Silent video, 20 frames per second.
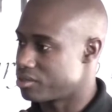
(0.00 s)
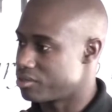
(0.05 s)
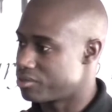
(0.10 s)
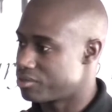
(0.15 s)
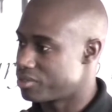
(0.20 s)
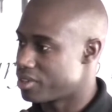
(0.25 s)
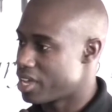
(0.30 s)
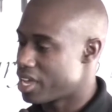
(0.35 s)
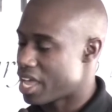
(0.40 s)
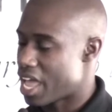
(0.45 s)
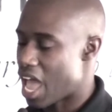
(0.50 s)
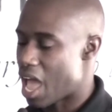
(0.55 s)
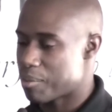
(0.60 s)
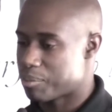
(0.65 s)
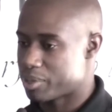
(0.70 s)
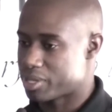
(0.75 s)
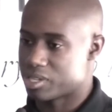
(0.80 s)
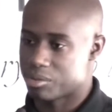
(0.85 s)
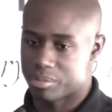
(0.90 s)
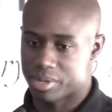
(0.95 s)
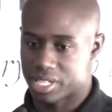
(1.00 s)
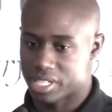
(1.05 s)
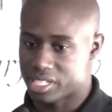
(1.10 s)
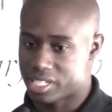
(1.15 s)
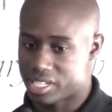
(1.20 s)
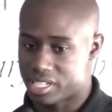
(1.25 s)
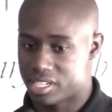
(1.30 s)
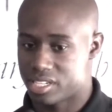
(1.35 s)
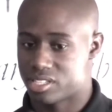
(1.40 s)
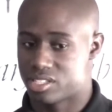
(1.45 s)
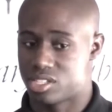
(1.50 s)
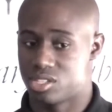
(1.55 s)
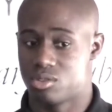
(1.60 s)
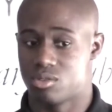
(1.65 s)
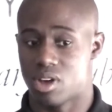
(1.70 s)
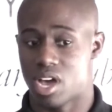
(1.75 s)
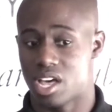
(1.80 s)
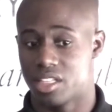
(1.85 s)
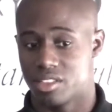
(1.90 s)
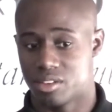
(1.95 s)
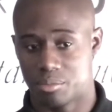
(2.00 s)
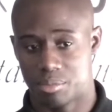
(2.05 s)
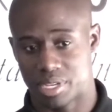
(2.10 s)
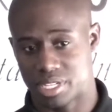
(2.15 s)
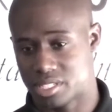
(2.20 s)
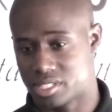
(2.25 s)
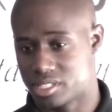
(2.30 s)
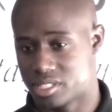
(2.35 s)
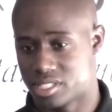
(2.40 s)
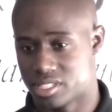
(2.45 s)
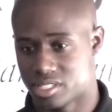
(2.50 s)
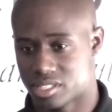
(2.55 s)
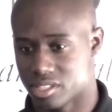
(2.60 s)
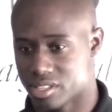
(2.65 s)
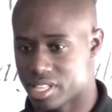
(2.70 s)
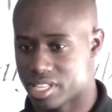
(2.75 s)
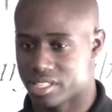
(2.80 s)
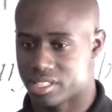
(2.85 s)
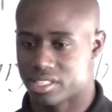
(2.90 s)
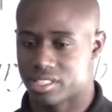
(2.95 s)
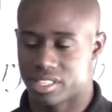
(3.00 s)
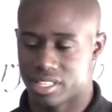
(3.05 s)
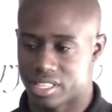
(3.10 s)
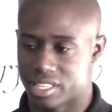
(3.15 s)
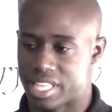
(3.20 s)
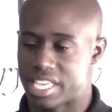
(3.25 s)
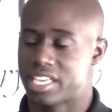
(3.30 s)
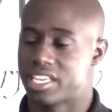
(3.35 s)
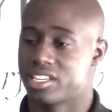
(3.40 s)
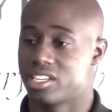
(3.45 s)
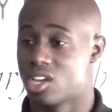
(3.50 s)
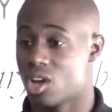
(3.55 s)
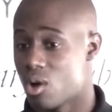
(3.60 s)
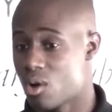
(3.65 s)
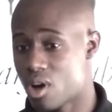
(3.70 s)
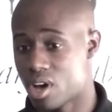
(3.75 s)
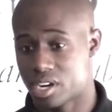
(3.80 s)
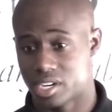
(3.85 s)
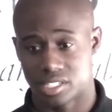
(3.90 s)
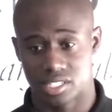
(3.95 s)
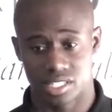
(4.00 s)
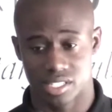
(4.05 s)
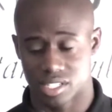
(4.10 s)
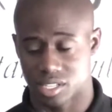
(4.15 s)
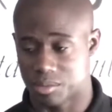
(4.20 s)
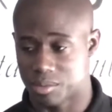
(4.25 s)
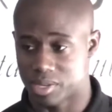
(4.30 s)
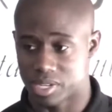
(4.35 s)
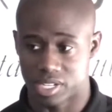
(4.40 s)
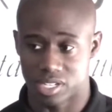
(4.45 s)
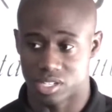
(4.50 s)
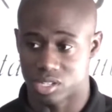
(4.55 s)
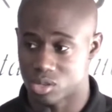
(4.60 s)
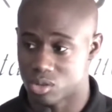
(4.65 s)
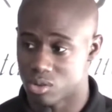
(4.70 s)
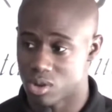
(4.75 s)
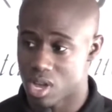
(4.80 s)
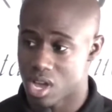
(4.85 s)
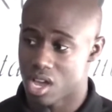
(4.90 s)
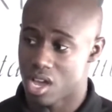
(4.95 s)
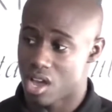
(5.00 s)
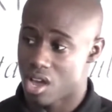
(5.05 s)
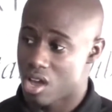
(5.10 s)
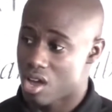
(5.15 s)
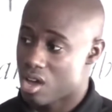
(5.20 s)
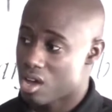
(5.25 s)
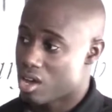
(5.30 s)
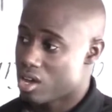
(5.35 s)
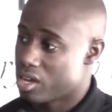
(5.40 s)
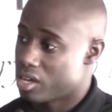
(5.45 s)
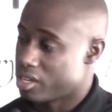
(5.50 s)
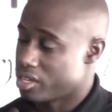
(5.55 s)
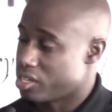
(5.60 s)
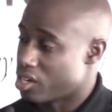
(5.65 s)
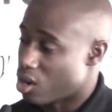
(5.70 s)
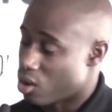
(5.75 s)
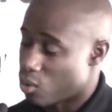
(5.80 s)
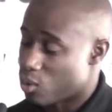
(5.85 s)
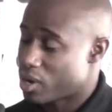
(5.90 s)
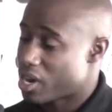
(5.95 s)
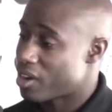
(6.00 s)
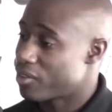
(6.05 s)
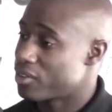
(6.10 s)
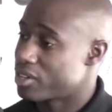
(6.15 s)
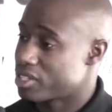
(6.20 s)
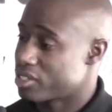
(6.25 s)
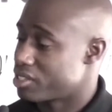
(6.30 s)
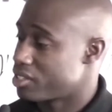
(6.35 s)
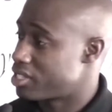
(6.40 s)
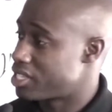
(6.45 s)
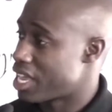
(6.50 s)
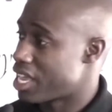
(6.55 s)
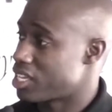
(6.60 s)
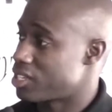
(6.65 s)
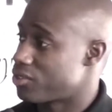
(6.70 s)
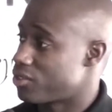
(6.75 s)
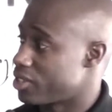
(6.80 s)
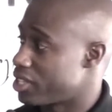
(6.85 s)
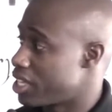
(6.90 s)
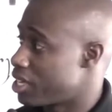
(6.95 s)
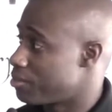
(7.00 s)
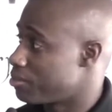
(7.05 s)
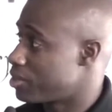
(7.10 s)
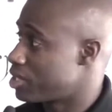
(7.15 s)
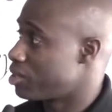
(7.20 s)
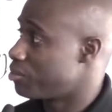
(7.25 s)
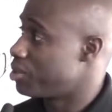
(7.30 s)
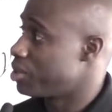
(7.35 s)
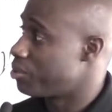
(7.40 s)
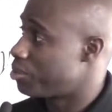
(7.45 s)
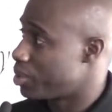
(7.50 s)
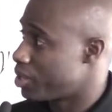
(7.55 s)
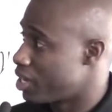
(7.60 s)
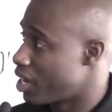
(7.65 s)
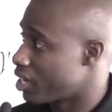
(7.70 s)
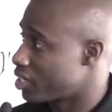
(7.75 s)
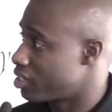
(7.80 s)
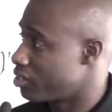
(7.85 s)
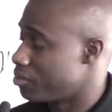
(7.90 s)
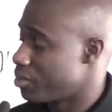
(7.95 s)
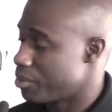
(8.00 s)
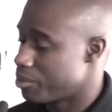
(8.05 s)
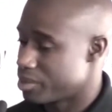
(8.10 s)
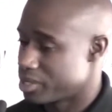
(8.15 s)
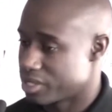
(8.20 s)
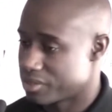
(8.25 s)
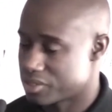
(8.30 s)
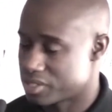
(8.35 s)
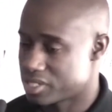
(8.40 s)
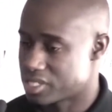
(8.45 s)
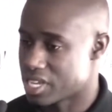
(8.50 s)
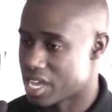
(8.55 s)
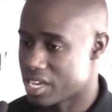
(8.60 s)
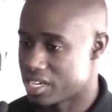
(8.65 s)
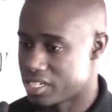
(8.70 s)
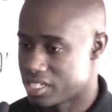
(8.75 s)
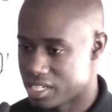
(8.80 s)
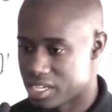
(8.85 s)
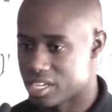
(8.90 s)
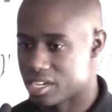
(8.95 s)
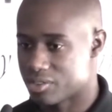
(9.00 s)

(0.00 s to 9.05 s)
of applicability to other businesses so that they can go on into the community and do you know, whatever it takes for them to be productive members of society.